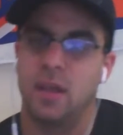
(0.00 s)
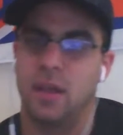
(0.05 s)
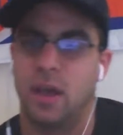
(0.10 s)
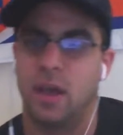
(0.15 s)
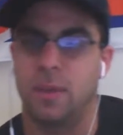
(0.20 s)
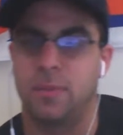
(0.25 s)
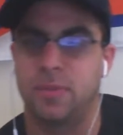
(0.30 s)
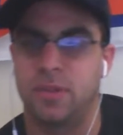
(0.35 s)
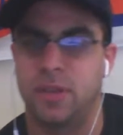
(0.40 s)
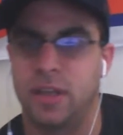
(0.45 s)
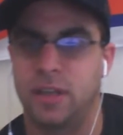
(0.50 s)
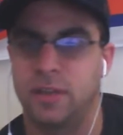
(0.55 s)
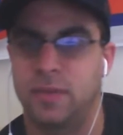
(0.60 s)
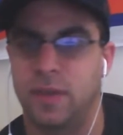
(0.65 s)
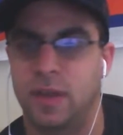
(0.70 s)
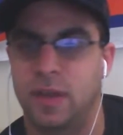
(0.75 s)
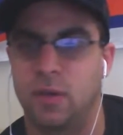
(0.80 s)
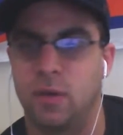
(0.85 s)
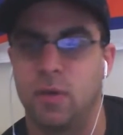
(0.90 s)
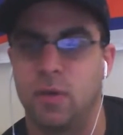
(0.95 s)
Hub cities:
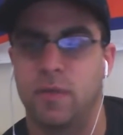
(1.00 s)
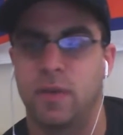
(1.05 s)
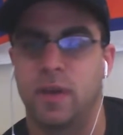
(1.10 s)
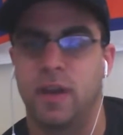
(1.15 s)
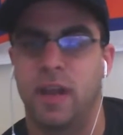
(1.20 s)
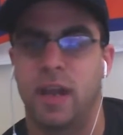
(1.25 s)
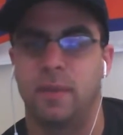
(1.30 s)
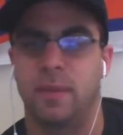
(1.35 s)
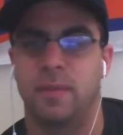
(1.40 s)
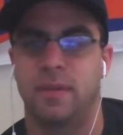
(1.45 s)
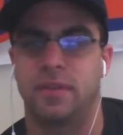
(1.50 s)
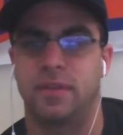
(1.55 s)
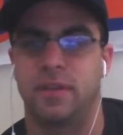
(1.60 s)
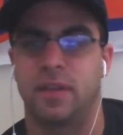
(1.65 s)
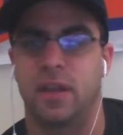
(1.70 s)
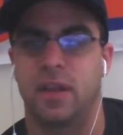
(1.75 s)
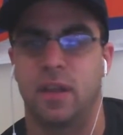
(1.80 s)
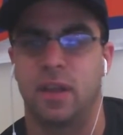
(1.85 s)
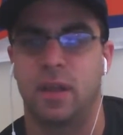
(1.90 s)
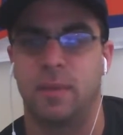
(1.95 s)
Vancouver,
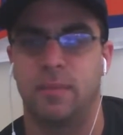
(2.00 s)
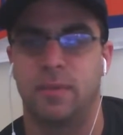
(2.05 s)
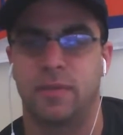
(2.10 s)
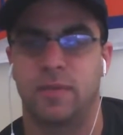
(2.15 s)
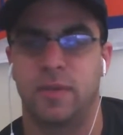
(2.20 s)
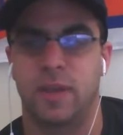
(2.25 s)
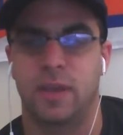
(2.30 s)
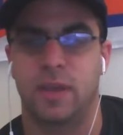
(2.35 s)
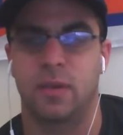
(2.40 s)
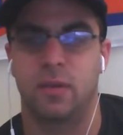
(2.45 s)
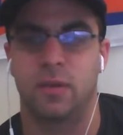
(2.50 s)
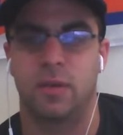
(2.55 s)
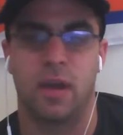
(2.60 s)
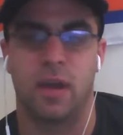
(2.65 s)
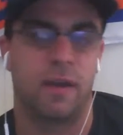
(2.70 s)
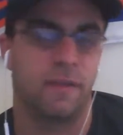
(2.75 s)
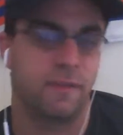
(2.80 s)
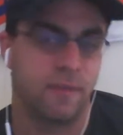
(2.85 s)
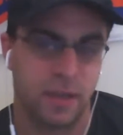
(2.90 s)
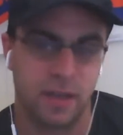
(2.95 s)
Edmonton, Columbus,
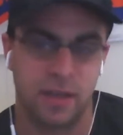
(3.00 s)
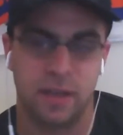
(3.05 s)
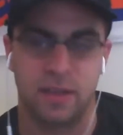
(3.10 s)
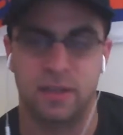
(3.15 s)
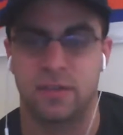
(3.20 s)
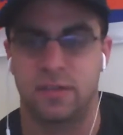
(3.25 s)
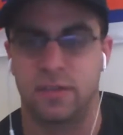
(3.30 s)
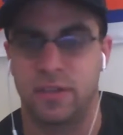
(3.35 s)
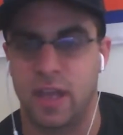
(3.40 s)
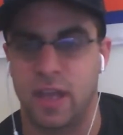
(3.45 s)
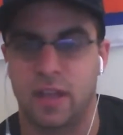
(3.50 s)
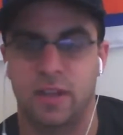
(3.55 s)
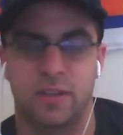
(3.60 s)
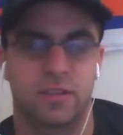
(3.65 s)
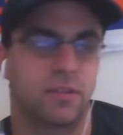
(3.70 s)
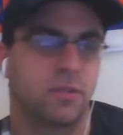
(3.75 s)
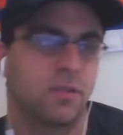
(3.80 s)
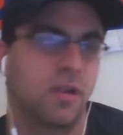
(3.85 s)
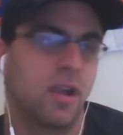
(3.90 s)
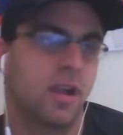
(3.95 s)
Vegas,
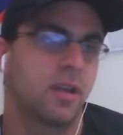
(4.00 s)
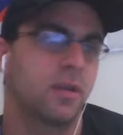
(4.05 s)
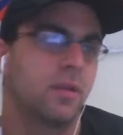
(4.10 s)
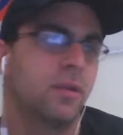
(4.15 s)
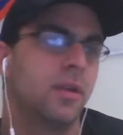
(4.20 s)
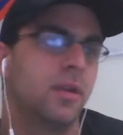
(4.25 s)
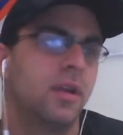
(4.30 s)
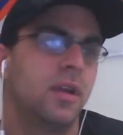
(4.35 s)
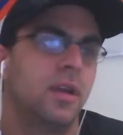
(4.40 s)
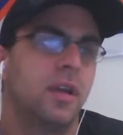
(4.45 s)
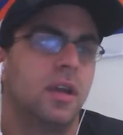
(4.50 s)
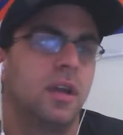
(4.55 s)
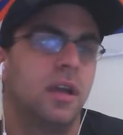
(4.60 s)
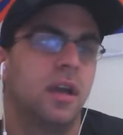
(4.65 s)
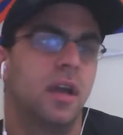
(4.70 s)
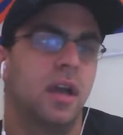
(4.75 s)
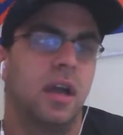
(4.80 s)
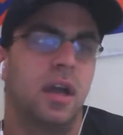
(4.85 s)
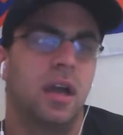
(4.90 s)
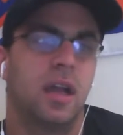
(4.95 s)
Dallas, Toronto.
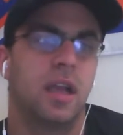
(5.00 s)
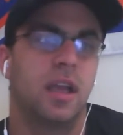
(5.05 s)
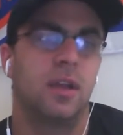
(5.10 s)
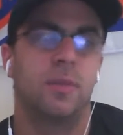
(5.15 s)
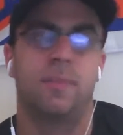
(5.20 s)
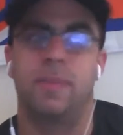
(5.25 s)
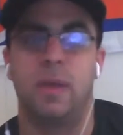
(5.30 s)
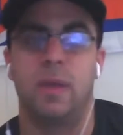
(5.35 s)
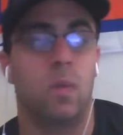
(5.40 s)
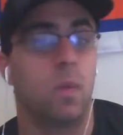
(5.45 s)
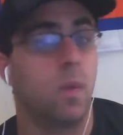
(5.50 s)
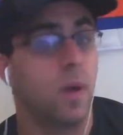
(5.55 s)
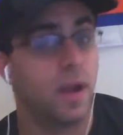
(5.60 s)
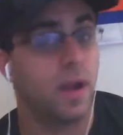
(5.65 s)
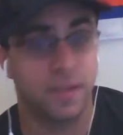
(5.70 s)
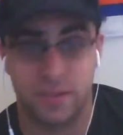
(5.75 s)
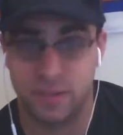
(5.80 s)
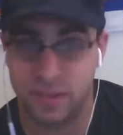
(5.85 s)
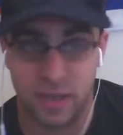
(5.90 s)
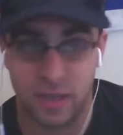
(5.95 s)
It'd be
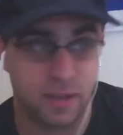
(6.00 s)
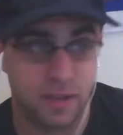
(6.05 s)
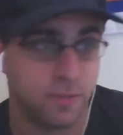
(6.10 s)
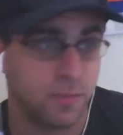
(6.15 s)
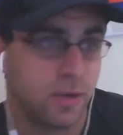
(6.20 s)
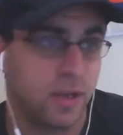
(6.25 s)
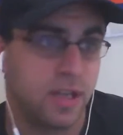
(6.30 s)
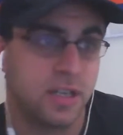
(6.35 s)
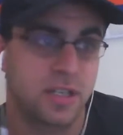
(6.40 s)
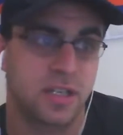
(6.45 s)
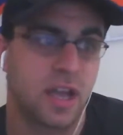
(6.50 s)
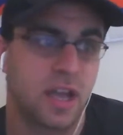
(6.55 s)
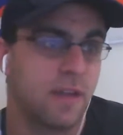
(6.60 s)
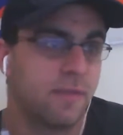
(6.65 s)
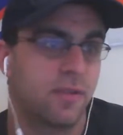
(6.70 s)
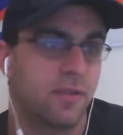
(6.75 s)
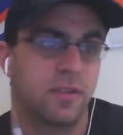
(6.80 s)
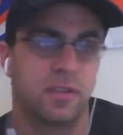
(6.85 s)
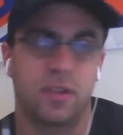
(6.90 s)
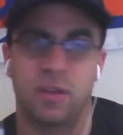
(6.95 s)
one city for each
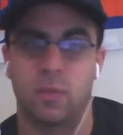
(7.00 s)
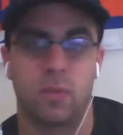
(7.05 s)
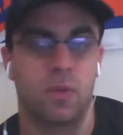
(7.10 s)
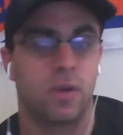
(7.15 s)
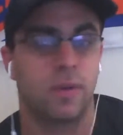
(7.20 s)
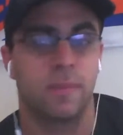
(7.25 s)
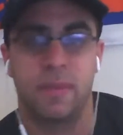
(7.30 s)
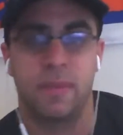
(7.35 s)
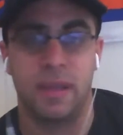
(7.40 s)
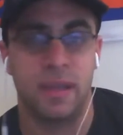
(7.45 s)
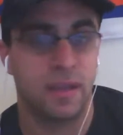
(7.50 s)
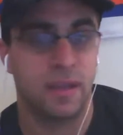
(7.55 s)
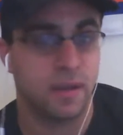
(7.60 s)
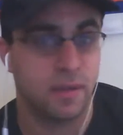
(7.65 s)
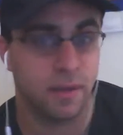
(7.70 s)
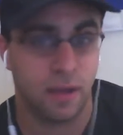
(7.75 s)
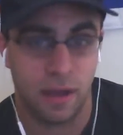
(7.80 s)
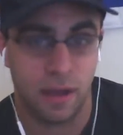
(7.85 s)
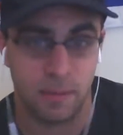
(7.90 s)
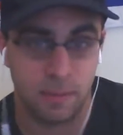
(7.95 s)
conference. It wouldn't be
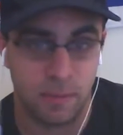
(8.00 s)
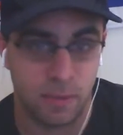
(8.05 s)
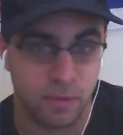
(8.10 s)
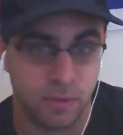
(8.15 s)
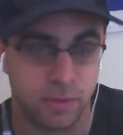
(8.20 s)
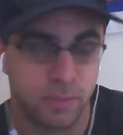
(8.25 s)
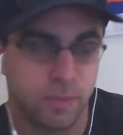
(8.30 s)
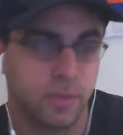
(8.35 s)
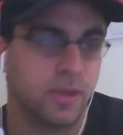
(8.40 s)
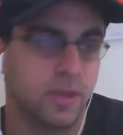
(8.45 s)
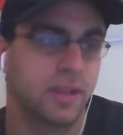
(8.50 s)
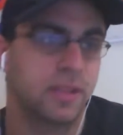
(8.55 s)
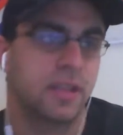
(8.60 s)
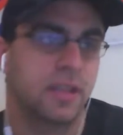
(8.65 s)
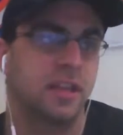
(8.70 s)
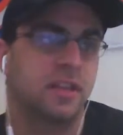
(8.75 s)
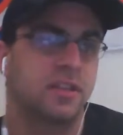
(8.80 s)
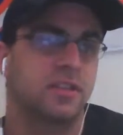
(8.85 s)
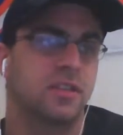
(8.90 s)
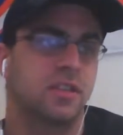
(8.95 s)
multiple. I
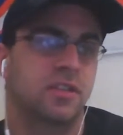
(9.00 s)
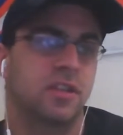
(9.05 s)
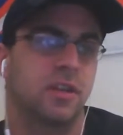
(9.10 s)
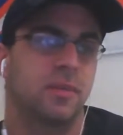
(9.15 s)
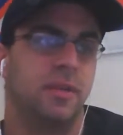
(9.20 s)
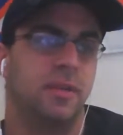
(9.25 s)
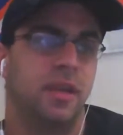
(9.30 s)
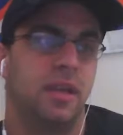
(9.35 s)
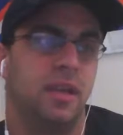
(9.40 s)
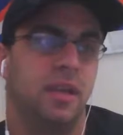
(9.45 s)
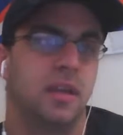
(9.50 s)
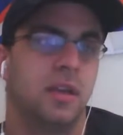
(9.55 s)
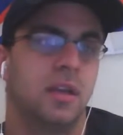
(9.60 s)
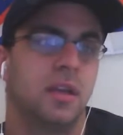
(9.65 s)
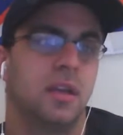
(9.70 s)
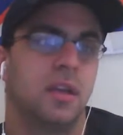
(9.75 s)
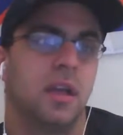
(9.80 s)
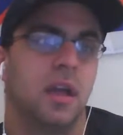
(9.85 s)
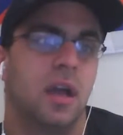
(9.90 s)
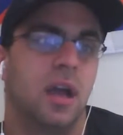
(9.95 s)
think it's just going to be
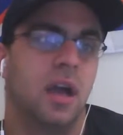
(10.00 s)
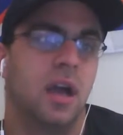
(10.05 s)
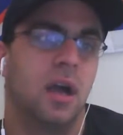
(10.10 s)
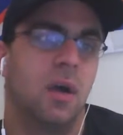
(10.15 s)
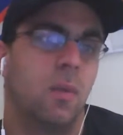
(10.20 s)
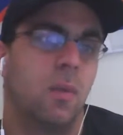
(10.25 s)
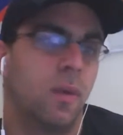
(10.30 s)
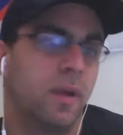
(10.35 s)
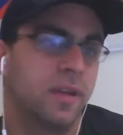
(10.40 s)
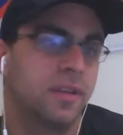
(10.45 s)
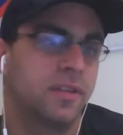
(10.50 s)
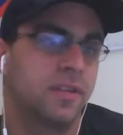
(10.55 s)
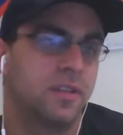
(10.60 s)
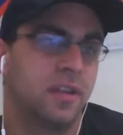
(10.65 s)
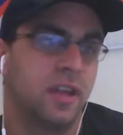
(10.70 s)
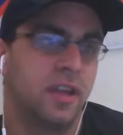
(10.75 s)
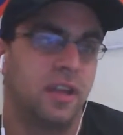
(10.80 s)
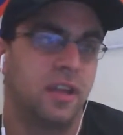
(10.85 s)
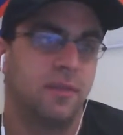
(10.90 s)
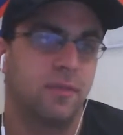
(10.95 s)
one
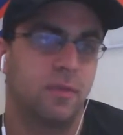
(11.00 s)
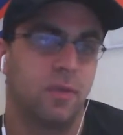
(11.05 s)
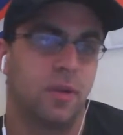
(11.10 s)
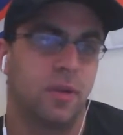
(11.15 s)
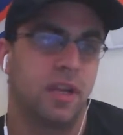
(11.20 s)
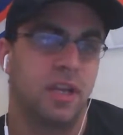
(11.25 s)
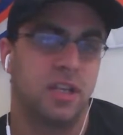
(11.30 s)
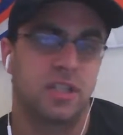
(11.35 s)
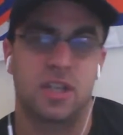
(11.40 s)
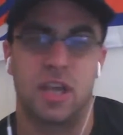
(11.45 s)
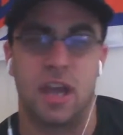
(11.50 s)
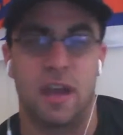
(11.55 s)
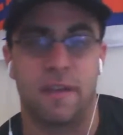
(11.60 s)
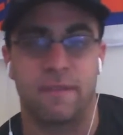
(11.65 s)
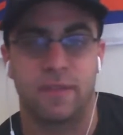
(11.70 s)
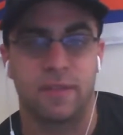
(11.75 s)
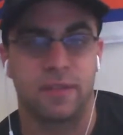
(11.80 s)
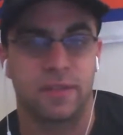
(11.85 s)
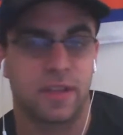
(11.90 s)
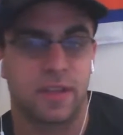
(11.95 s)
city for each
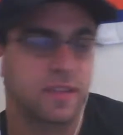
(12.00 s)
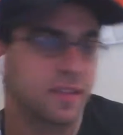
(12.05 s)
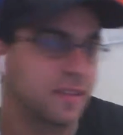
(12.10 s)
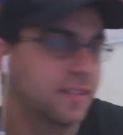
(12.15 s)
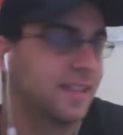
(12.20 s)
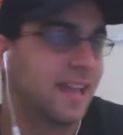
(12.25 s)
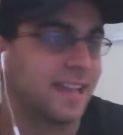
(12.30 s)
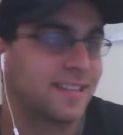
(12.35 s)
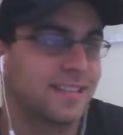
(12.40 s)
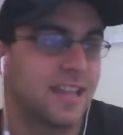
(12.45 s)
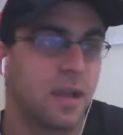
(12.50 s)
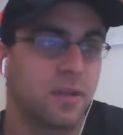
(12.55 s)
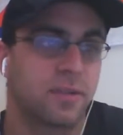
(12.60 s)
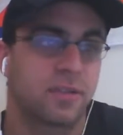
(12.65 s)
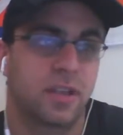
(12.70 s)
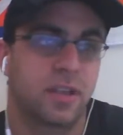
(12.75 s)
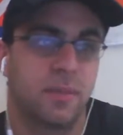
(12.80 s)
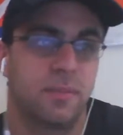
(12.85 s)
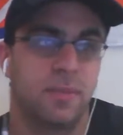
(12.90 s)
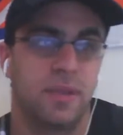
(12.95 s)
conference. I think that's how
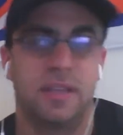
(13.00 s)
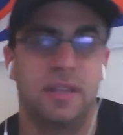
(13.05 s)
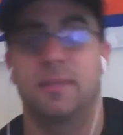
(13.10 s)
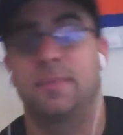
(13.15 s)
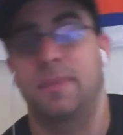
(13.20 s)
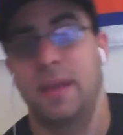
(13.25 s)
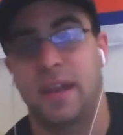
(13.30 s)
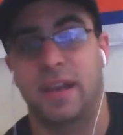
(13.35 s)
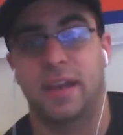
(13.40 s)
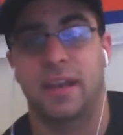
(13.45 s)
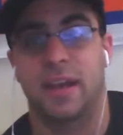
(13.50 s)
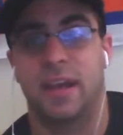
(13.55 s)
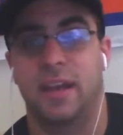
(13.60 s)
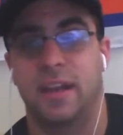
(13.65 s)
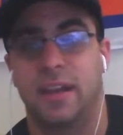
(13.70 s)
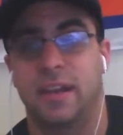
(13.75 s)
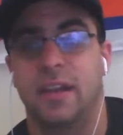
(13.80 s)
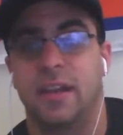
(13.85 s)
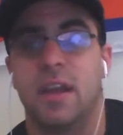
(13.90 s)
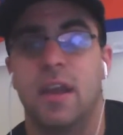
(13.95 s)
it's going to be, depending on
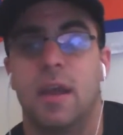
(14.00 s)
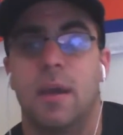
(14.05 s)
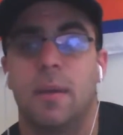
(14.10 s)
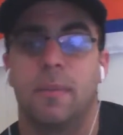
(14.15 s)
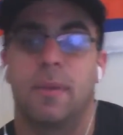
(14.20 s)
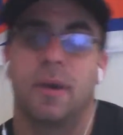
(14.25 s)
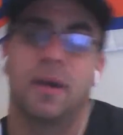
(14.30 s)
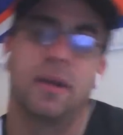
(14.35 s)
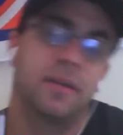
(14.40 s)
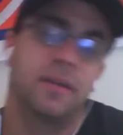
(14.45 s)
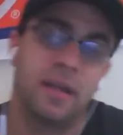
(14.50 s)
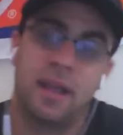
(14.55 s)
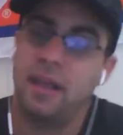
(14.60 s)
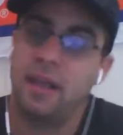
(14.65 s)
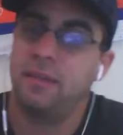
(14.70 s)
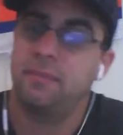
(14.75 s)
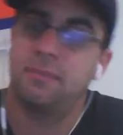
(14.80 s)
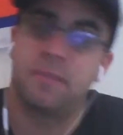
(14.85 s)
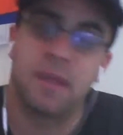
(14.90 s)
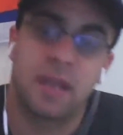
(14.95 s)
it. But,
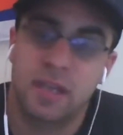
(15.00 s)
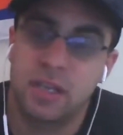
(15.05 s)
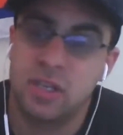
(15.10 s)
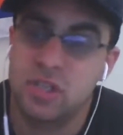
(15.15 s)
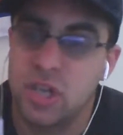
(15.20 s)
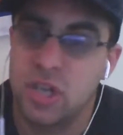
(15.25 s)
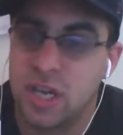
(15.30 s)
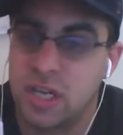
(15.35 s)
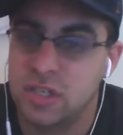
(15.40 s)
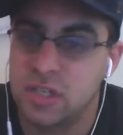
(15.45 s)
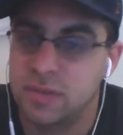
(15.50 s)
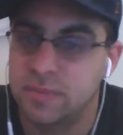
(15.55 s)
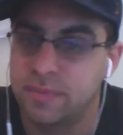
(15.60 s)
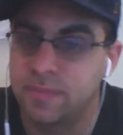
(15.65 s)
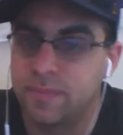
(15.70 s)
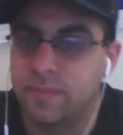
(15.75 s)
hey, that could change.